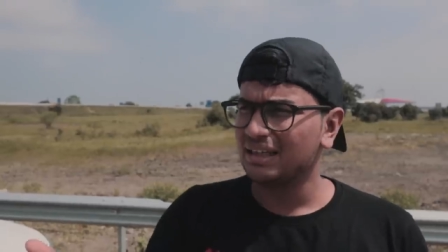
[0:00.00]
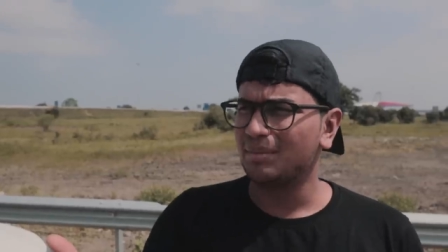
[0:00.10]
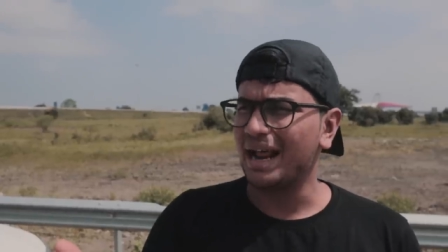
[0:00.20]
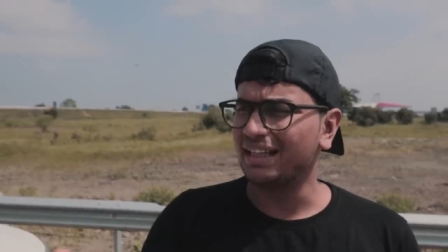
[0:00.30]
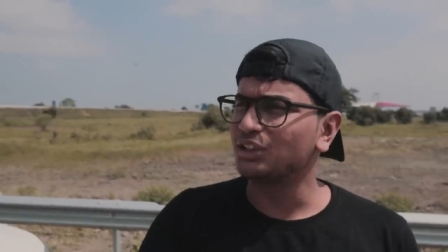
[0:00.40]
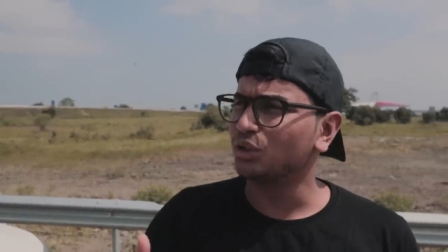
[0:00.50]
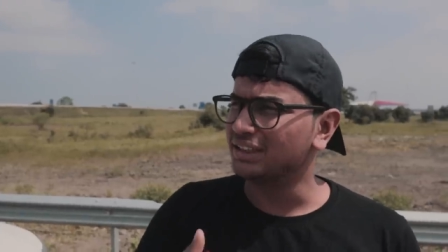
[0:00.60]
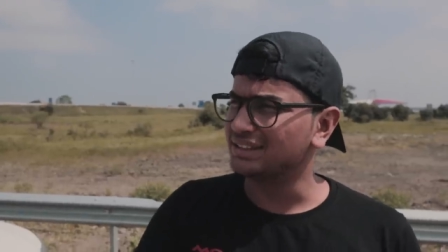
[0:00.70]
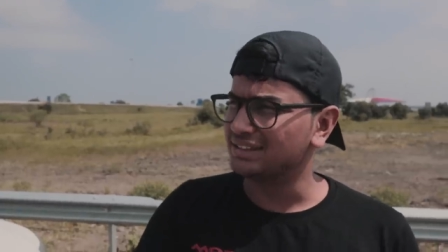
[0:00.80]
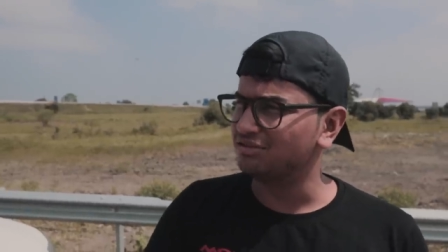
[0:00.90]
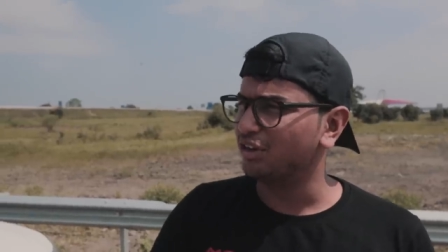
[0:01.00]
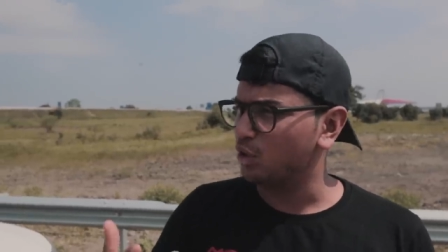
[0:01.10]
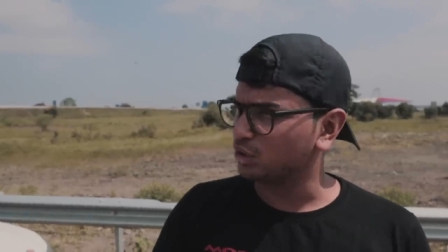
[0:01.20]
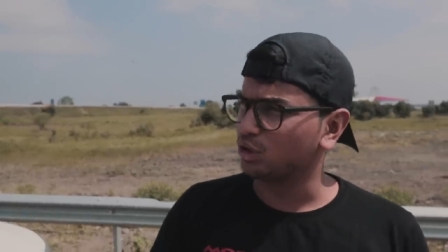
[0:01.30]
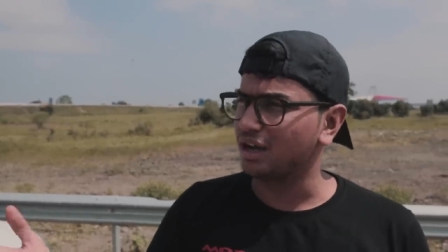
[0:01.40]
But I think so this
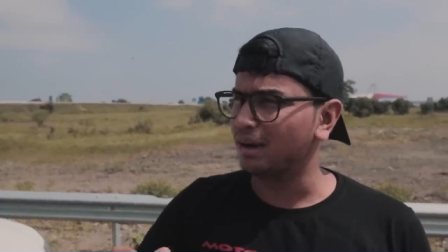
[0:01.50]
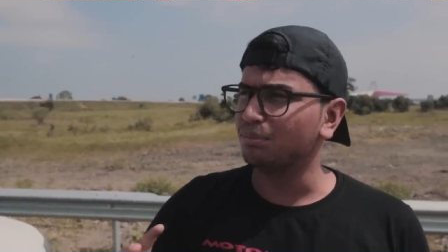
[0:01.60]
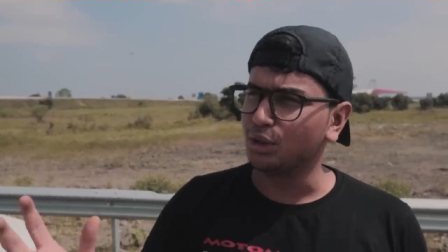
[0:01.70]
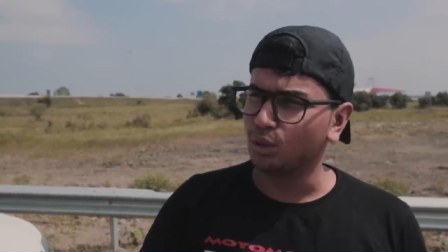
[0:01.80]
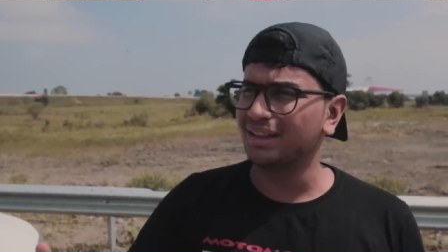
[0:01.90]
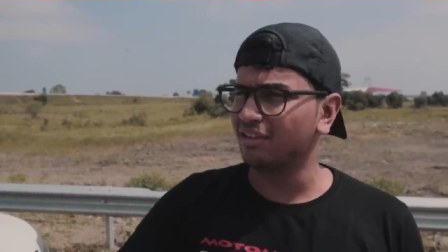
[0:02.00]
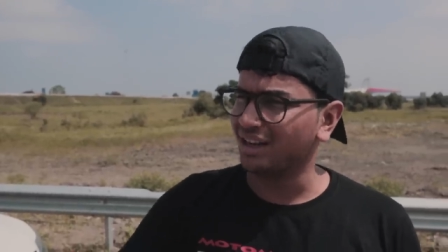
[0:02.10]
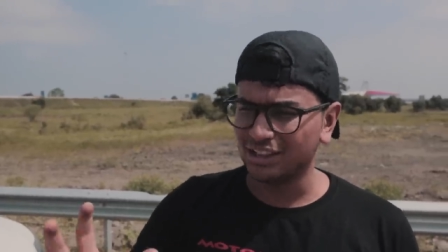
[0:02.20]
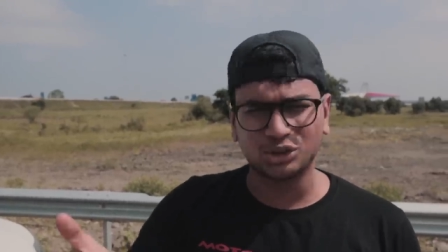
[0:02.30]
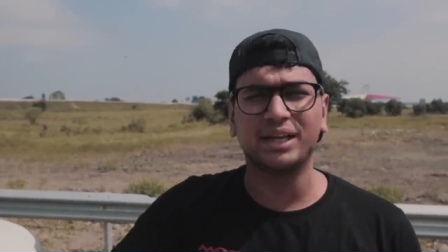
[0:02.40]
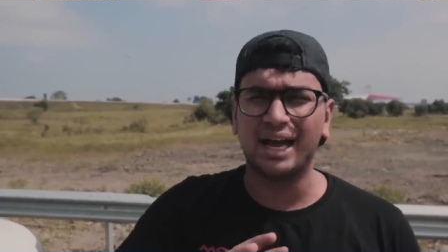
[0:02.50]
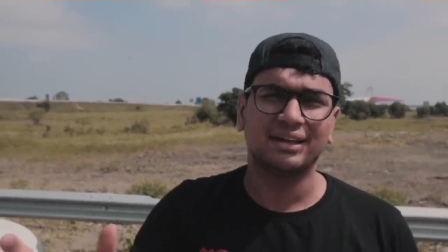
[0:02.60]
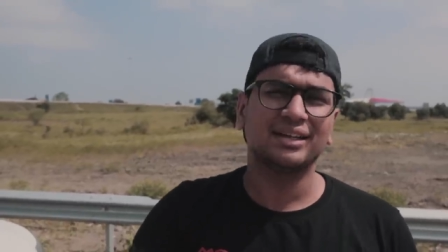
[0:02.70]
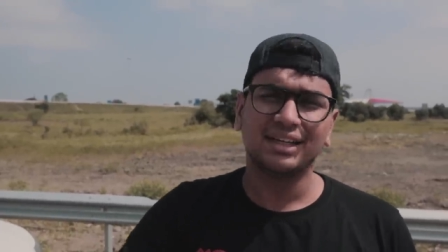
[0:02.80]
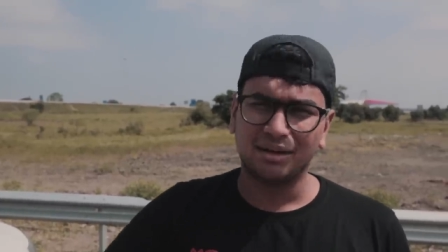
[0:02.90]
video is going to come during Diwali. So yeah,
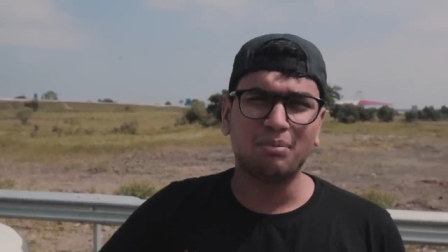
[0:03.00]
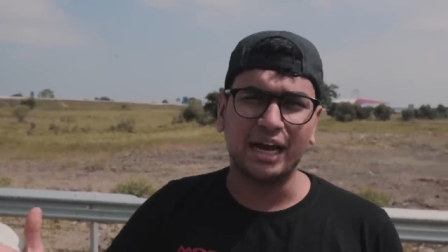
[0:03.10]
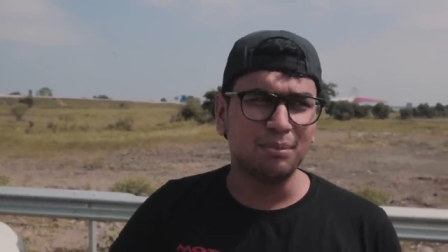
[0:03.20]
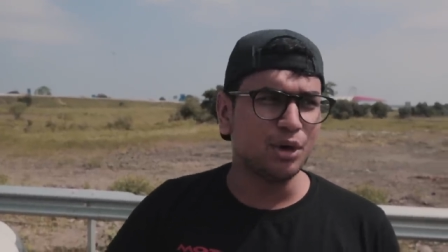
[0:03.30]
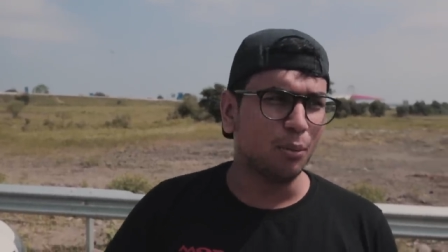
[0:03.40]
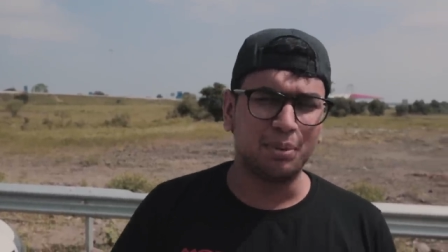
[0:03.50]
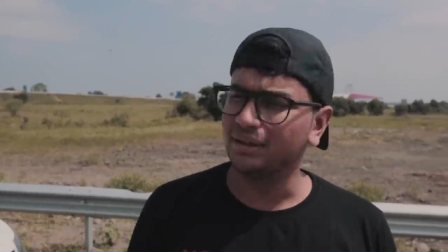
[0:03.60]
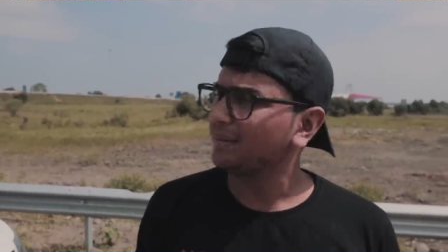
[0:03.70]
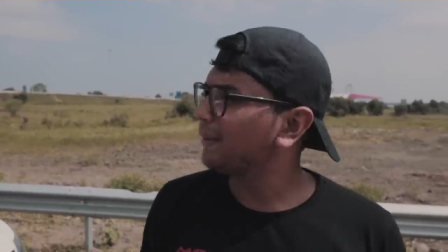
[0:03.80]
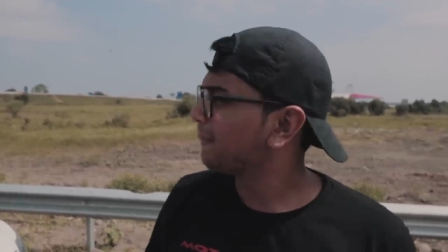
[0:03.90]
might be open.